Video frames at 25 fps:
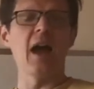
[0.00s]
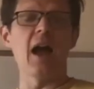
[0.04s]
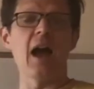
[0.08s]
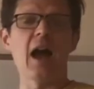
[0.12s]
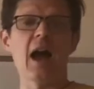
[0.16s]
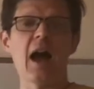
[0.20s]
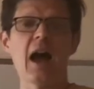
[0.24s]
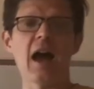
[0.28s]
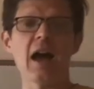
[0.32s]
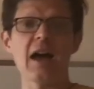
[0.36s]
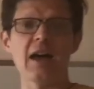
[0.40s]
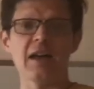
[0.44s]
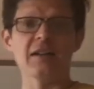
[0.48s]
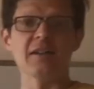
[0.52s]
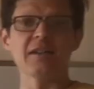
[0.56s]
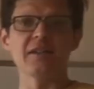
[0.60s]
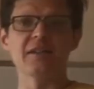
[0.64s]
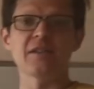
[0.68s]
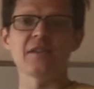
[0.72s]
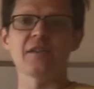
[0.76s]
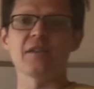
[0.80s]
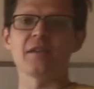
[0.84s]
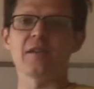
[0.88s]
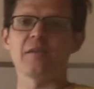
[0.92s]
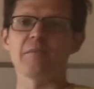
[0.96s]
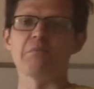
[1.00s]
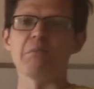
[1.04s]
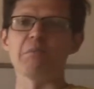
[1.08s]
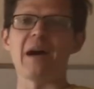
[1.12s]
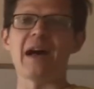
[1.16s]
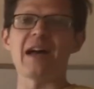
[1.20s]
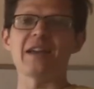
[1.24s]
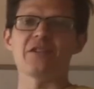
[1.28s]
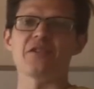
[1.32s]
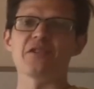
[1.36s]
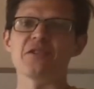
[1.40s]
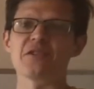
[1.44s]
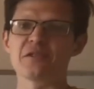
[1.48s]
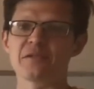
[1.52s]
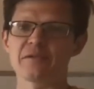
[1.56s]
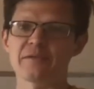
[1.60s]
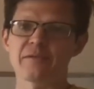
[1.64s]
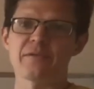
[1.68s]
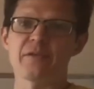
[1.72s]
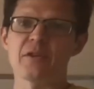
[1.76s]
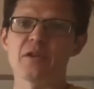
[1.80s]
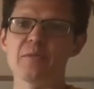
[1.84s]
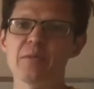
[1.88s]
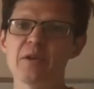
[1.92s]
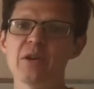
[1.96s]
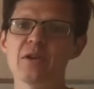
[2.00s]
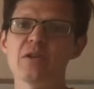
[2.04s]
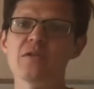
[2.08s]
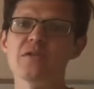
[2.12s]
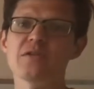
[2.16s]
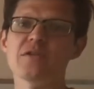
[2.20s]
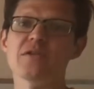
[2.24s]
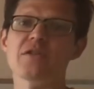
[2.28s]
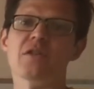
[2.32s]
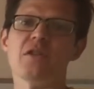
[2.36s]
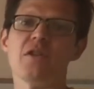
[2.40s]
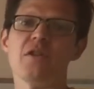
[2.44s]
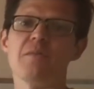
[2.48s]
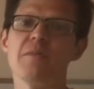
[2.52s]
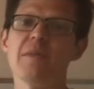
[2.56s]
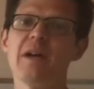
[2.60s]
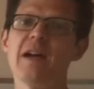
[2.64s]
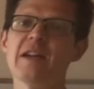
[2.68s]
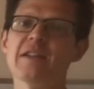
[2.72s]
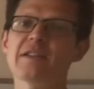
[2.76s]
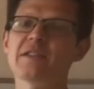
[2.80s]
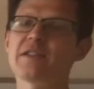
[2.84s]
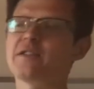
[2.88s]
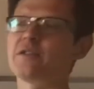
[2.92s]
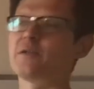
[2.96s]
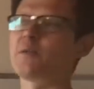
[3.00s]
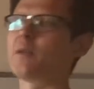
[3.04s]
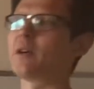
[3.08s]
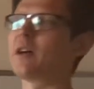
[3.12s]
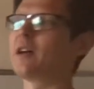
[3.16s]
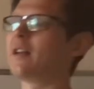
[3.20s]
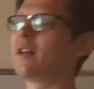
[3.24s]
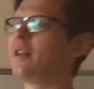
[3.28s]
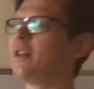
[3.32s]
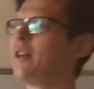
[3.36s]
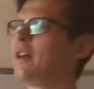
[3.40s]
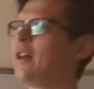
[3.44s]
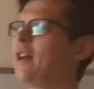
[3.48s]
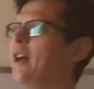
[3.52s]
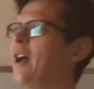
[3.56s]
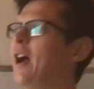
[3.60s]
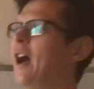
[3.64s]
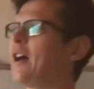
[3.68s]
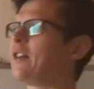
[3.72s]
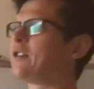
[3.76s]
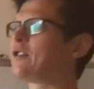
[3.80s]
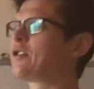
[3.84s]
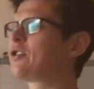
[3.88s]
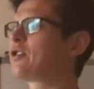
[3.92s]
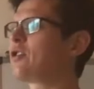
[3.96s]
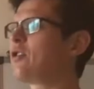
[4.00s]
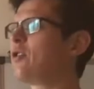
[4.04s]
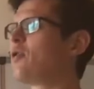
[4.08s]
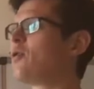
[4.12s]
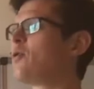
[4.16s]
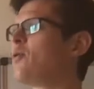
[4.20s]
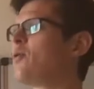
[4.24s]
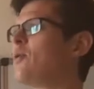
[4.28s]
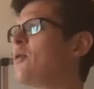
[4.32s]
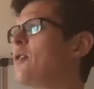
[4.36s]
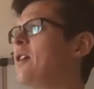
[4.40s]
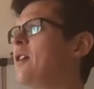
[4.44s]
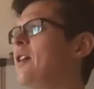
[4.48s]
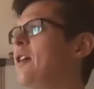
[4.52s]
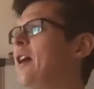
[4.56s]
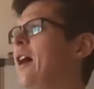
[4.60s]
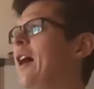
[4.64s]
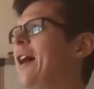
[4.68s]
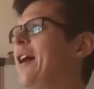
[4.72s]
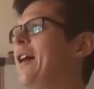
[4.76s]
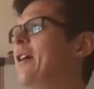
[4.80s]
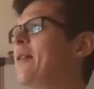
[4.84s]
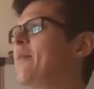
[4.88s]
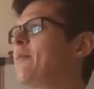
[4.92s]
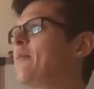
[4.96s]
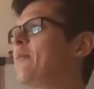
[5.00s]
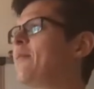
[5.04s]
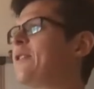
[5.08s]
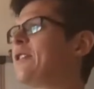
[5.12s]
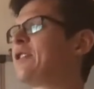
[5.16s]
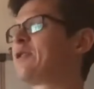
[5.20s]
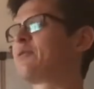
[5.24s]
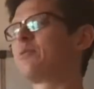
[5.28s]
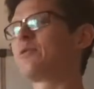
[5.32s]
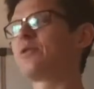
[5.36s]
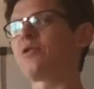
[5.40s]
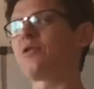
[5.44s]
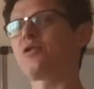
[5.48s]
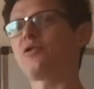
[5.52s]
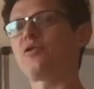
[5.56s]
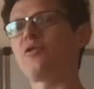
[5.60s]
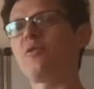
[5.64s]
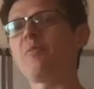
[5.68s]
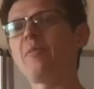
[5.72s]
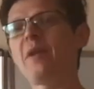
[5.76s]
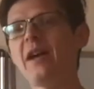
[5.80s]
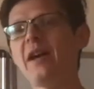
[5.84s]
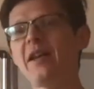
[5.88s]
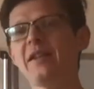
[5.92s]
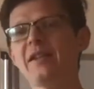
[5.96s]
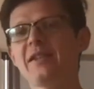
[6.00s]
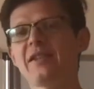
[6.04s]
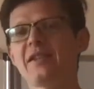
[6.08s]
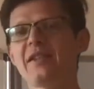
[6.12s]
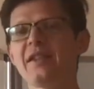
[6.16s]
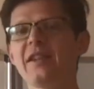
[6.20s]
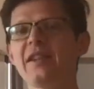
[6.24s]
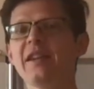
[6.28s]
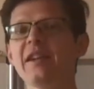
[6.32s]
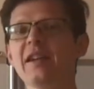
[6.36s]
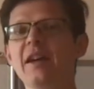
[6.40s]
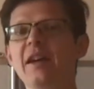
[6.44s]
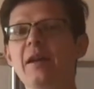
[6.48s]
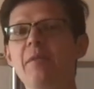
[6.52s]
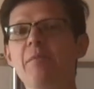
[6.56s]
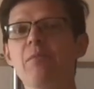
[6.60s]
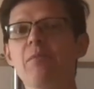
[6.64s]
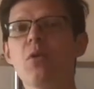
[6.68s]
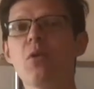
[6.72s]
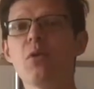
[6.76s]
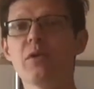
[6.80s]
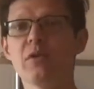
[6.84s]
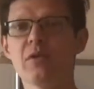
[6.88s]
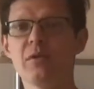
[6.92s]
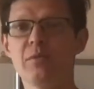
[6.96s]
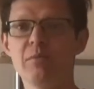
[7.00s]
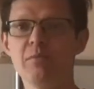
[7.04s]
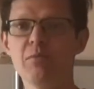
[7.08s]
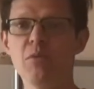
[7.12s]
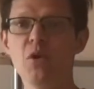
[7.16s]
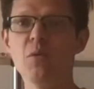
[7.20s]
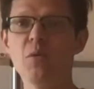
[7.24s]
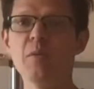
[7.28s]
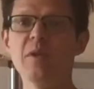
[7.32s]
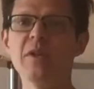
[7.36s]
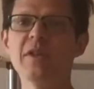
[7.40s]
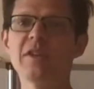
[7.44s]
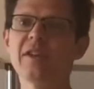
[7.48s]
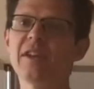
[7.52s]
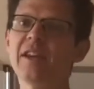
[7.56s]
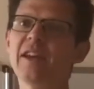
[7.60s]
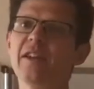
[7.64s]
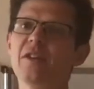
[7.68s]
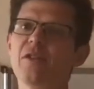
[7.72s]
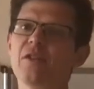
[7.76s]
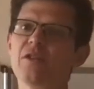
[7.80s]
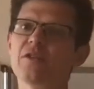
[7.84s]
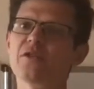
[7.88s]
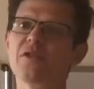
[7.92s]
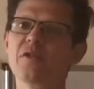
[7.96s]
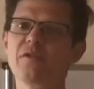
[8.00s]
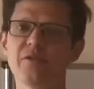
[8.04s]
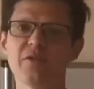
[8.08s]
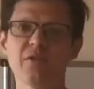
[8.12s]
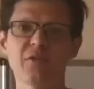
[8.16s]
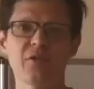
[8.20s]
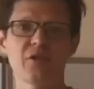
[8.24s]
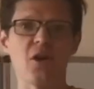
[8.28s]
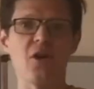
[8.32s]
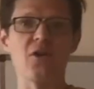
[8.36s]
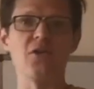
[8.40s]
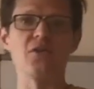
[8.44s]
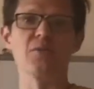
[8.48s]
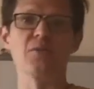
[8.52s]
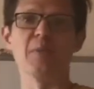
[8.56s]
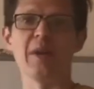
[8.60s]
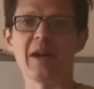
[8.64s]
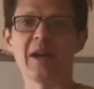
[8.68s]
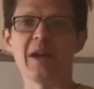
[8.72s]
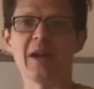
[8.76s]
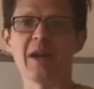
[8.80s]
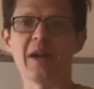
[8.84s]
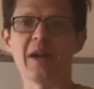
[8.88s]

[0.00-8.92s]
And matter fermions got mass as well. And so this was a tremendously important moment in our sort of cosmic